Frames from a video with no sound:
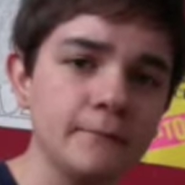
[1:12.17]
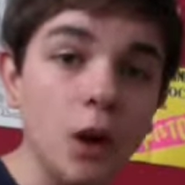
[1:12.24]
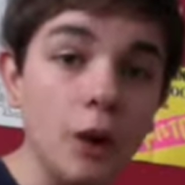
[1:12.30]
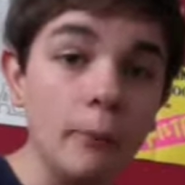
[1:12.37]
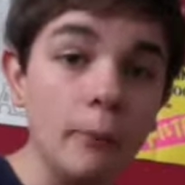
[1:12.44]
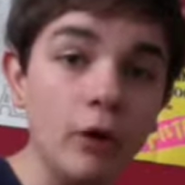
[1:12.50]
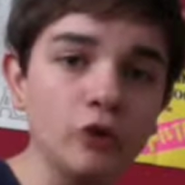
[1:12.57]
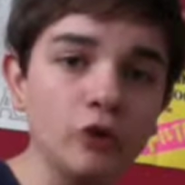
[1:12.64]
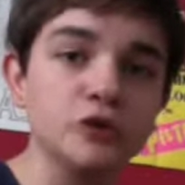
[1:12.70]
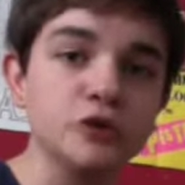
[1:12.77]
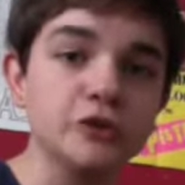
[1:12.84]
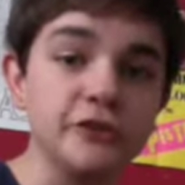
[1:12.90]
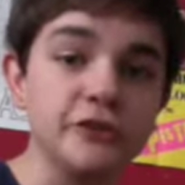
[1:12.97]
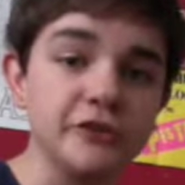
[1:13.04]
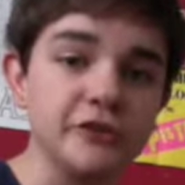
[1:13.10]

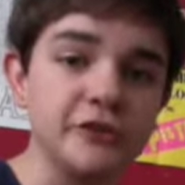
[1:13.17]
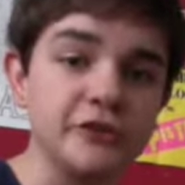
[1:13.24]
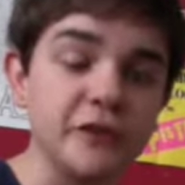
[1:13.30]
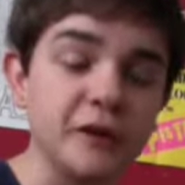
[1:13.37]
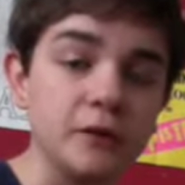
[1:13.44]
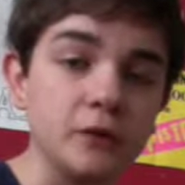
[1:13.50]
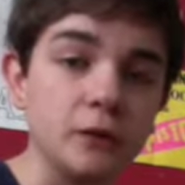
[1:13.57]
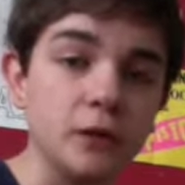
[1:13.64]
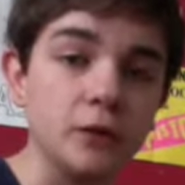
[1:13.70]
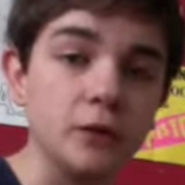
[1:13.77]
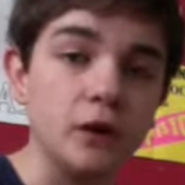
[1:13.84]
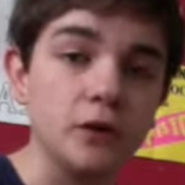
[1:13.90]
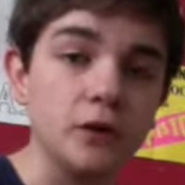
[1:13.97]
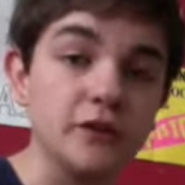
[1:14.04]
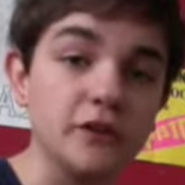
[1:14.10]
Abortions are still
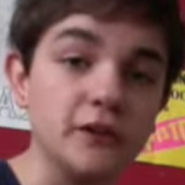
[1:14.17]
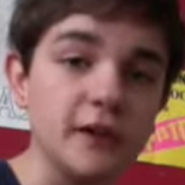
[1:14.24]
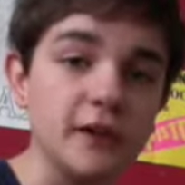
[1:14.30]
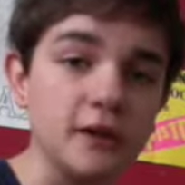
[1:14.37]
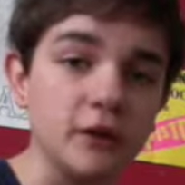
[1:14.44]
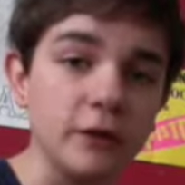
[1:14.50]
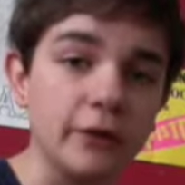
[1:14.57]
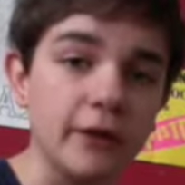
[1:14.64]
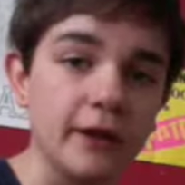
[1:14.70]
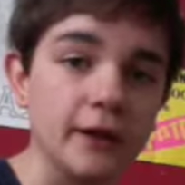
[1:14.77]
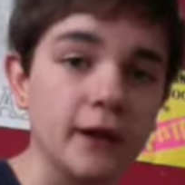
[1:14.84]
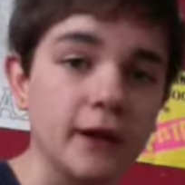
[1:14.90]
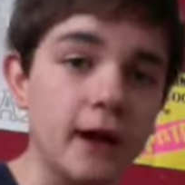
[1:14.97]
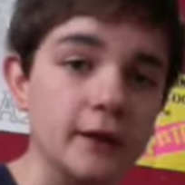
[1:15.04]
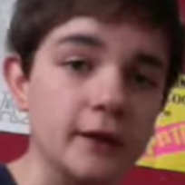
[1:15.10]
not a legal thing in
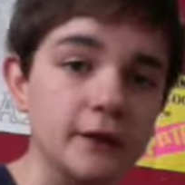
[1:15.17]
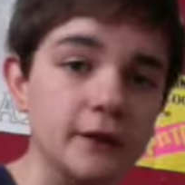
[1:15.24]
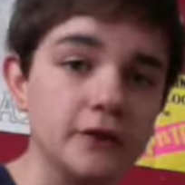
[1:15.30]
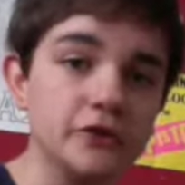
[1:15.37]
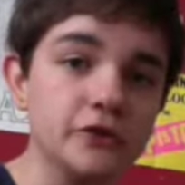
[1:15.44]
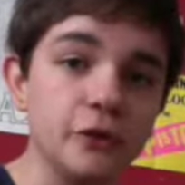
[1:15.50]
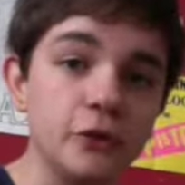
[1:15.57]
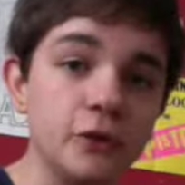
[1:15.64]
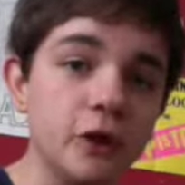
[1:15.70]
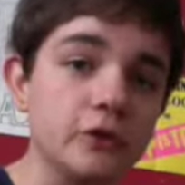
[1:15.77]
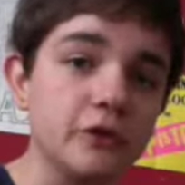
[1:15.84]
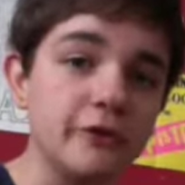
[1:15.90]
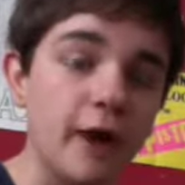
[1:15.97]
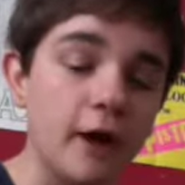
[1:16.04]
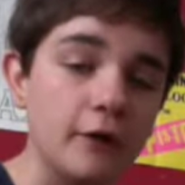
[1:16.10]
Ireland, so a lot
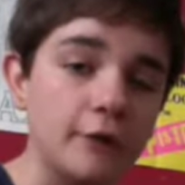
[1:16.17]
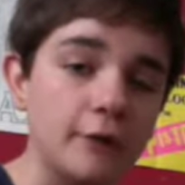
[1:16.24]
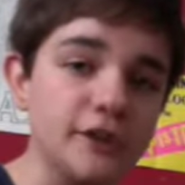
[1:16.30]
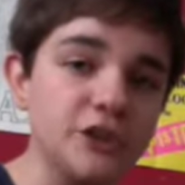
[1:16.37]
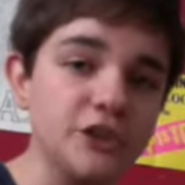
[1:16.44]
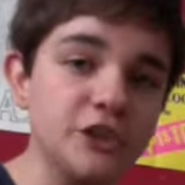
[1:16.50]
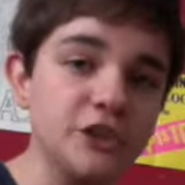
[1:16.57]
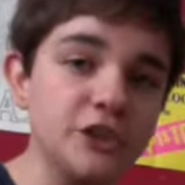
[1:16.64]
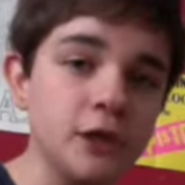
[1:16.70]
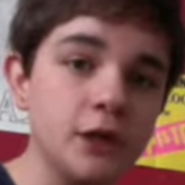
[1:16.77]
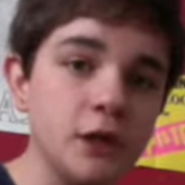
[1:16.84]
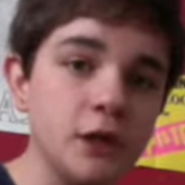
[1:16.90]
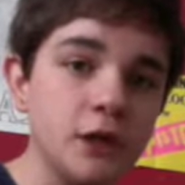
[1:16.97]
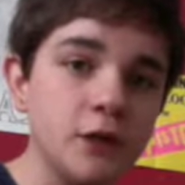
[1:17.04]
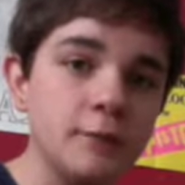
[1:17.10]
of Irish
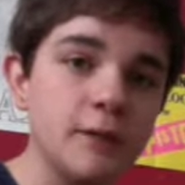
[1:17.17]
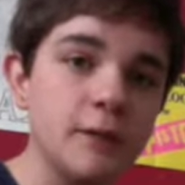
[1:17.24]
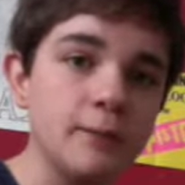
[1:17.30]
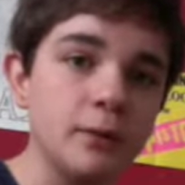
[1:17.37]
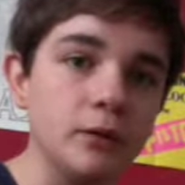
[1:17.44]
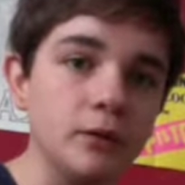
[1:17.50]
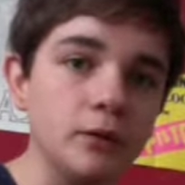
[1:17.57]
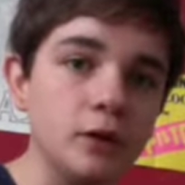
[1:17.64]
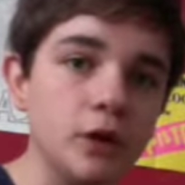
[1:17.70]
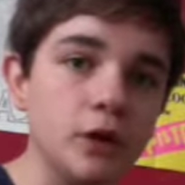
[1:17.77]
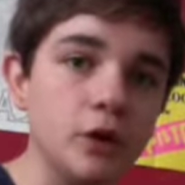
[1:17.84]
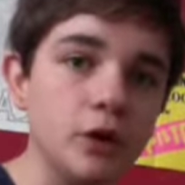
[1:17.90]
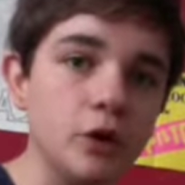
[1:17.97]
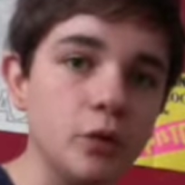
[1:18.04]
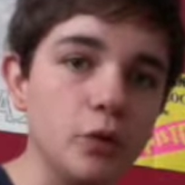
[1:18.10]
people
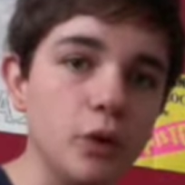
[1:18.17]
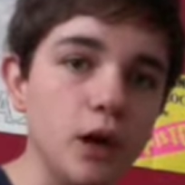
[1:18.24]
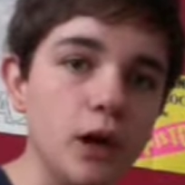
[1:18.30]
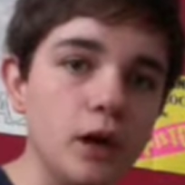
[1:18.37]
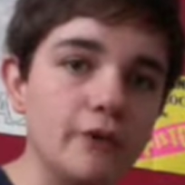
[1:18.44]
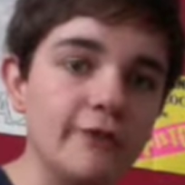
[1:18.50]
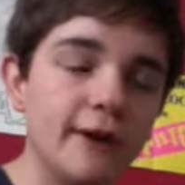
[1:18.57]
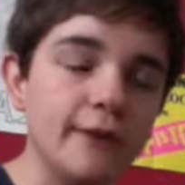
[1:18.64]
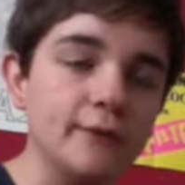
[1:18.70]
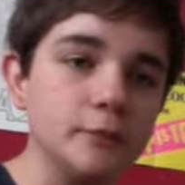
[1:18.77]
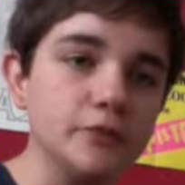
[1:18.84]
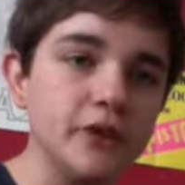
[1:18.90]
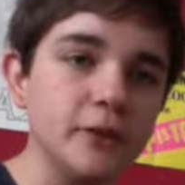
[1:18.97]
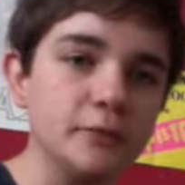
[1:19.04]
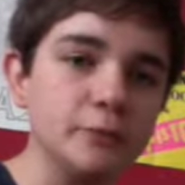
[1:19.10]
who find
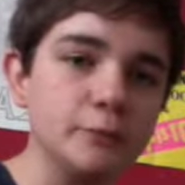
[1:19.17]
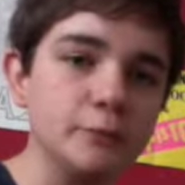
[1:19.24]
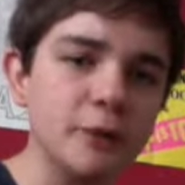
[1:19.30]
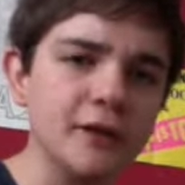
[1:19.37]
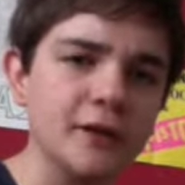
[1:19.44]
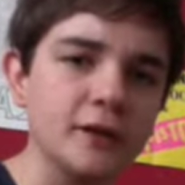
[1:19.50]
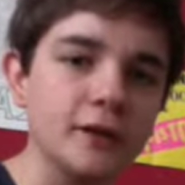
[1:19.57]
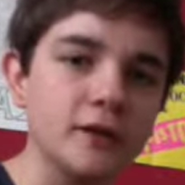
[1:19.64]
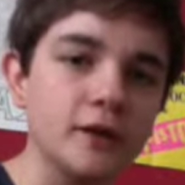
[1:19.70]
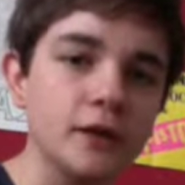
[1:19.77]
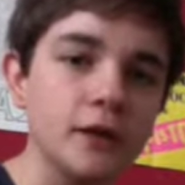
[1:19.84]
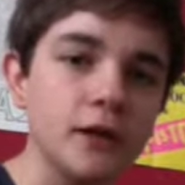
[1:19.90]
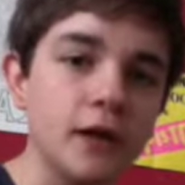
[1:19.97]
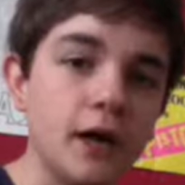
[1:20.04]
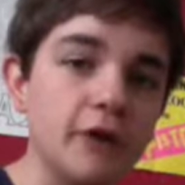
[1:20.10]
themselves pregnant
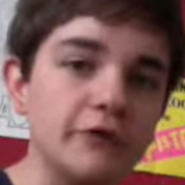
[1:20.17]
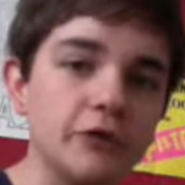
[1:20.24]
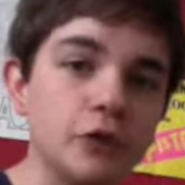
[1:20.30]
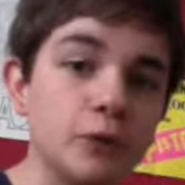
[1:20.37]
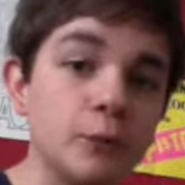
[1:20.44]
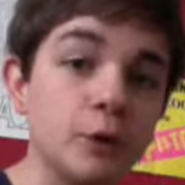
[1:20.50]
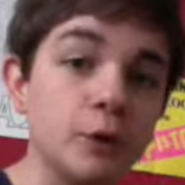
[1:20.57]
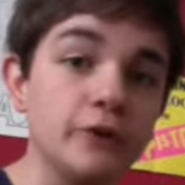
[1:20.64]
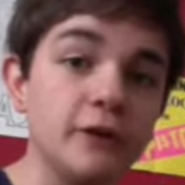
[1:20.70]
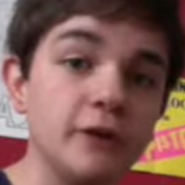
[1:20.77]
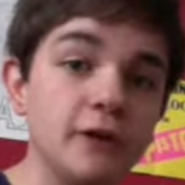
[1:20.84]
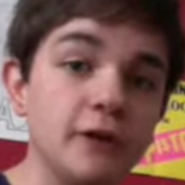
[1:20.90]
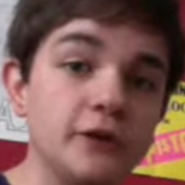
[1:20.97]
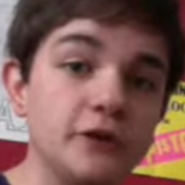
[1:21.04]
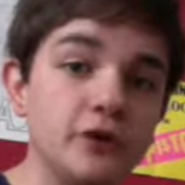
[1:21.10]
have to come
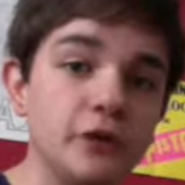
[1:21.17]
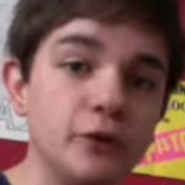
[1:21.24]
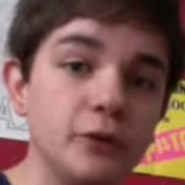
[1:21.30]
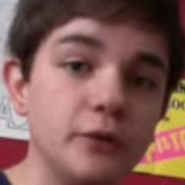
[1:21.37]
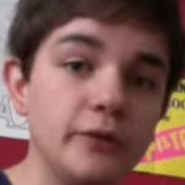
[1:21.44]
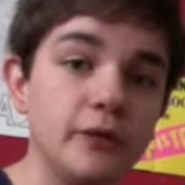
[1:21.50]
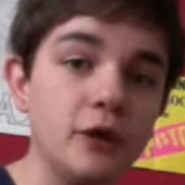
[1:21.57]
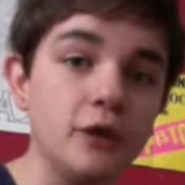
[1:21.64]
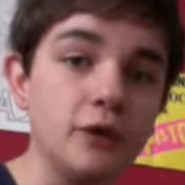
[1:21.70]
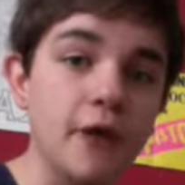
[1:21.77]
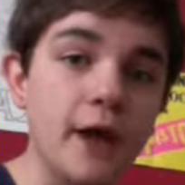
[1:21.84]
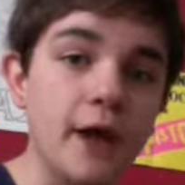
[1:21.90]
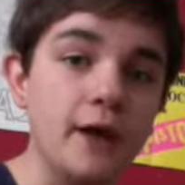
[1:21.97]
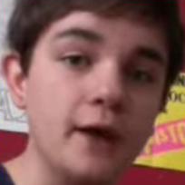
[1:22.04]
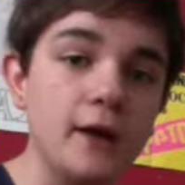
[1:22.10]
over to the
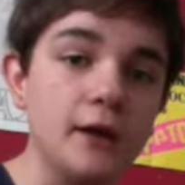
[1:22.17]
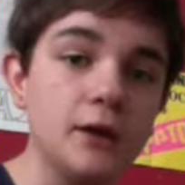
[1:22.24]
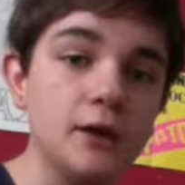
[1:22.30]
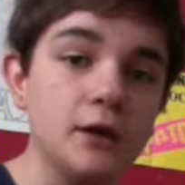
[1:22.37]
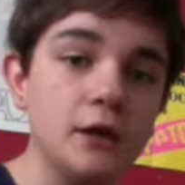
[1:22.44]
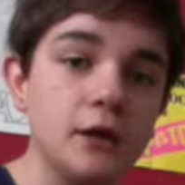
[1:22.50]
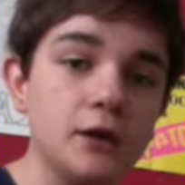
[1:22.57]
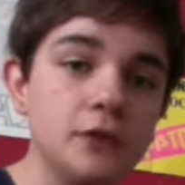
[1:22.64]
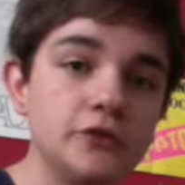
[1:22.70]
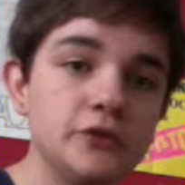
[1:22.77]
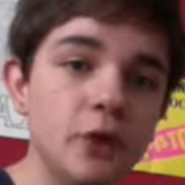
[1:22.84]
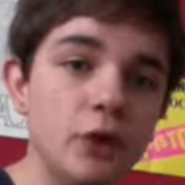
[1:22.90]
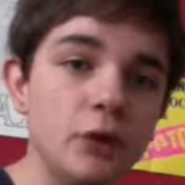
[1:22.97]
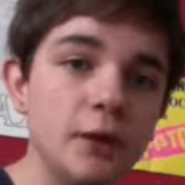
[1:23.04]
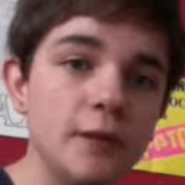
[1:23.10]
UK,
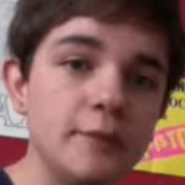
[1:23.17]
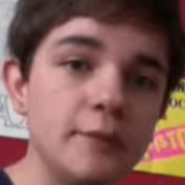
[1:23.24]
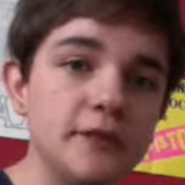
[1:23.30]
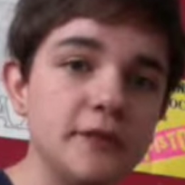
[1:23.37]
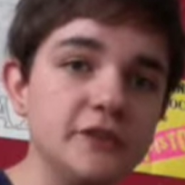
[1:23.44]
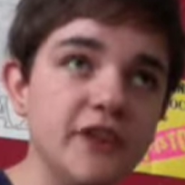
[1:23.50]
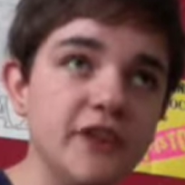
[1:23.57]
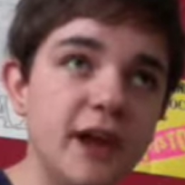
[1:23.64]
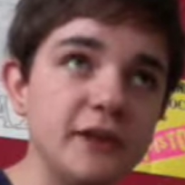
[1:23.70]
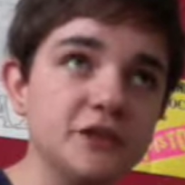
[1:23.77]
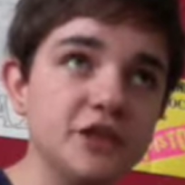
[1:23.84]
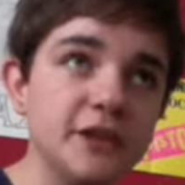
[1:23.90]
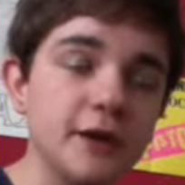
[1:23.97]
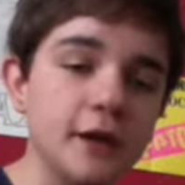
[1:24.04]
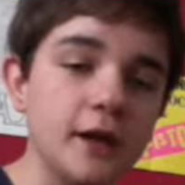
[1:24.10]
so it means
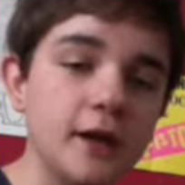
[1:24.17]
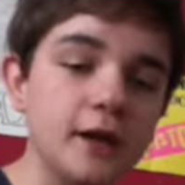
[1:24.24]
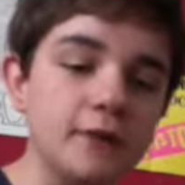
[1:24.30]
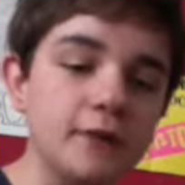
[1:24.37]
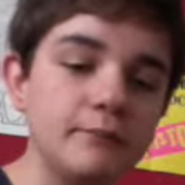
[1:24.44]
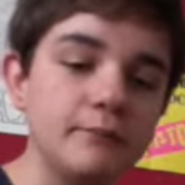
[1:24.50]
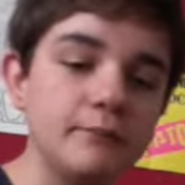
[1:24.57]
catching a